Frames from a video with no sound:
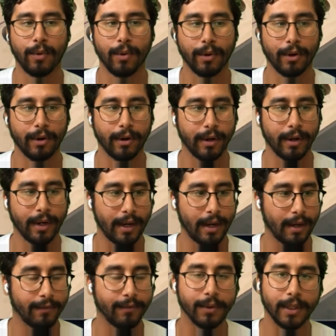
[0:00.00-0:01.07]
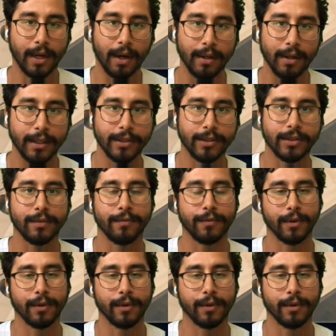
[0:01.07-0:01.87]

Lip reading: for the college,